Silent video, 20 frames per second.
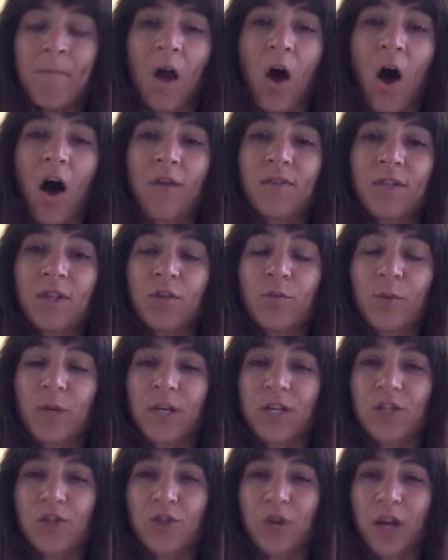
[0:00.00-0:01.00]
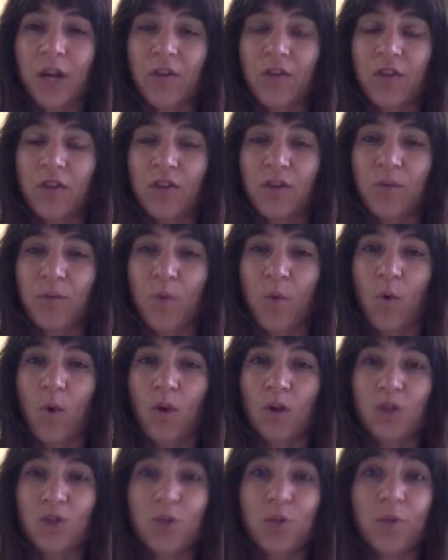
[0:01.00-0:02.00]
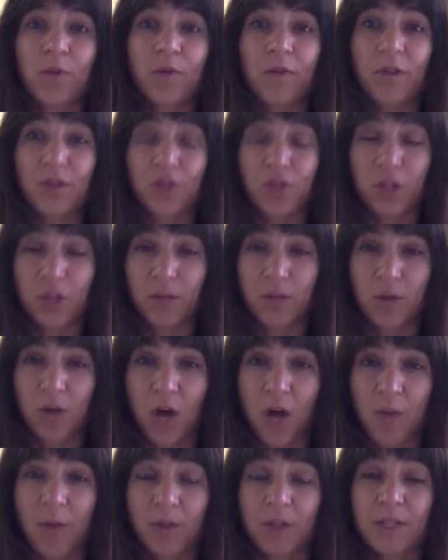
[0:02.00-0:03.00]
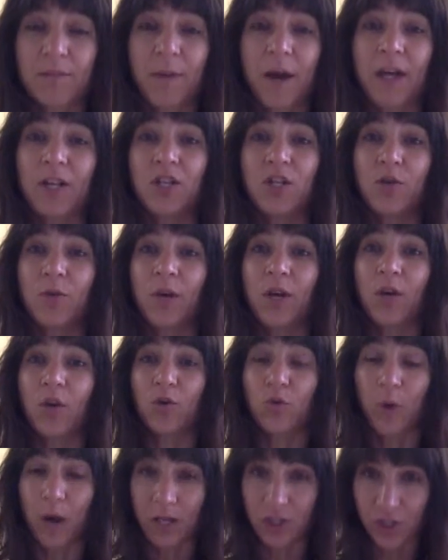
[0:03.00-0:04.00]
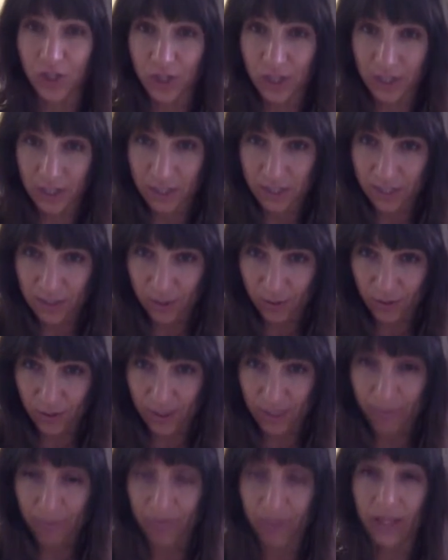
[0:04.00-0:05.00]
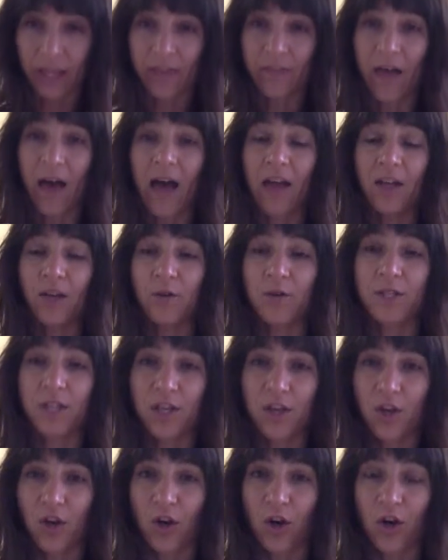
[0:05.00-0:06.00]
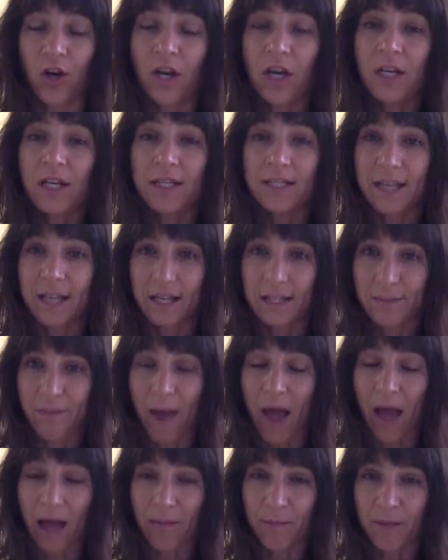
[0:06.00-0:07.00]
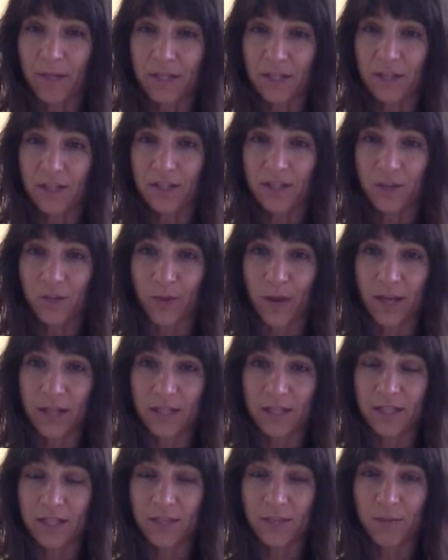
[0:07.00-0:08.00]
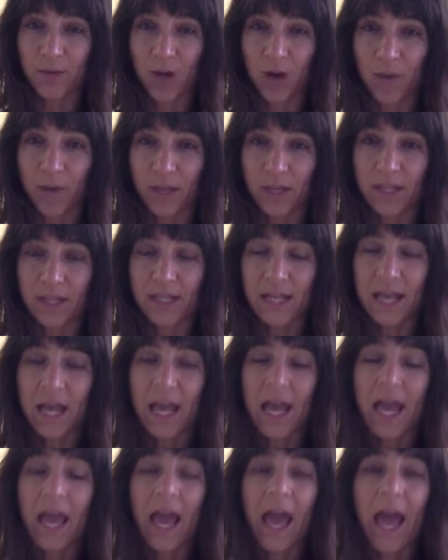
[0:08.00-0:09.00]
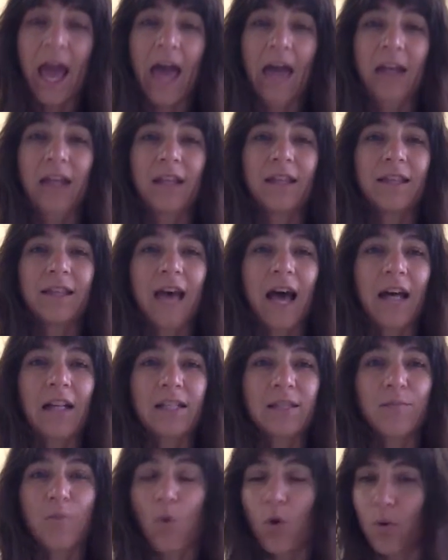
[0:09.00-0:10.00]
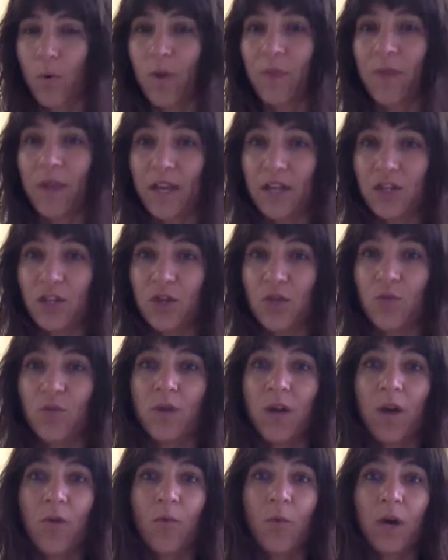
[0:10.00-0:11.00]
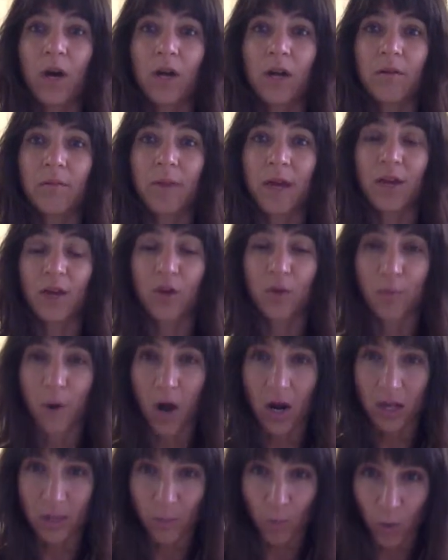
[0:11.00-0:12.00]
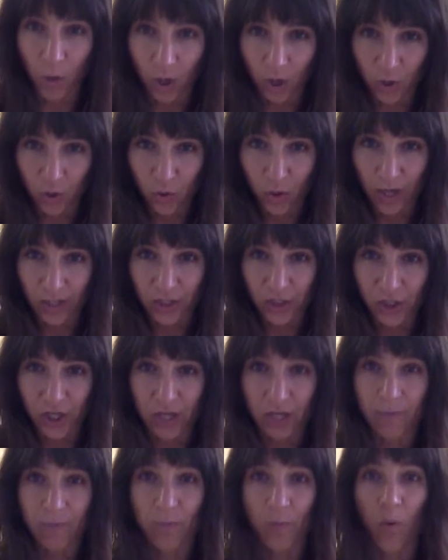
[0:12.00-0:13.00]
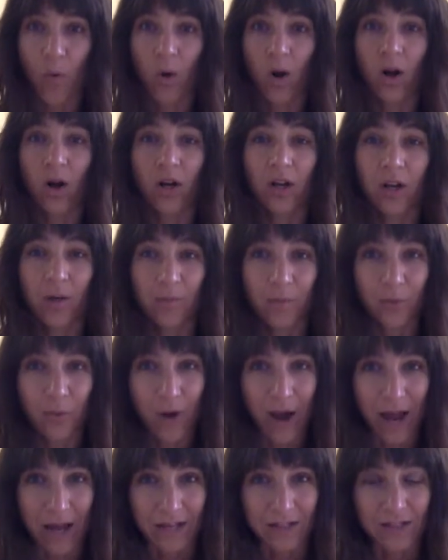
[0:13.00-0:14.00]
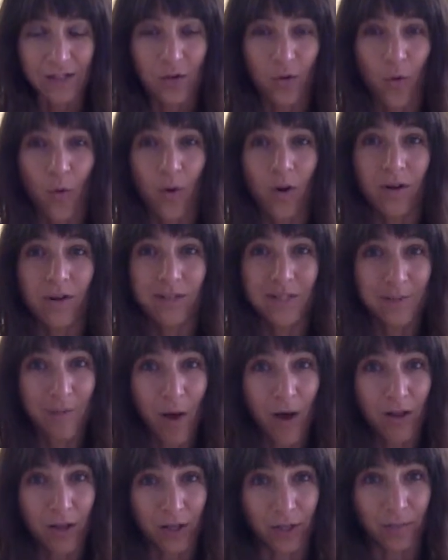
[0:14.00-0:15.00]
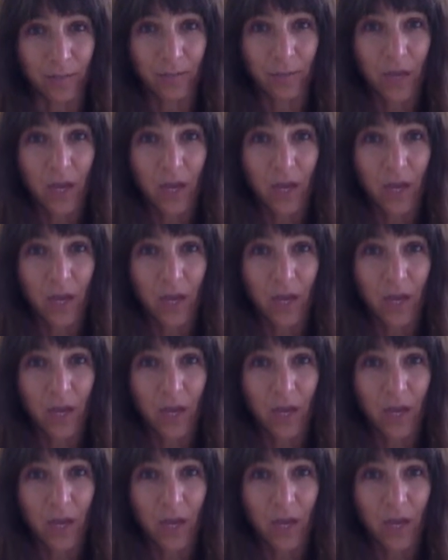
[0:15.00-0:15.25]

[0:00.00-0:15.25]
Often we strengthen the more superficial abdominals by doing crunches or something like that, using your six-pack muscles, the rectus abdominis. And that's more what they do. They will make your body more crunchy, more compressed, or smaller.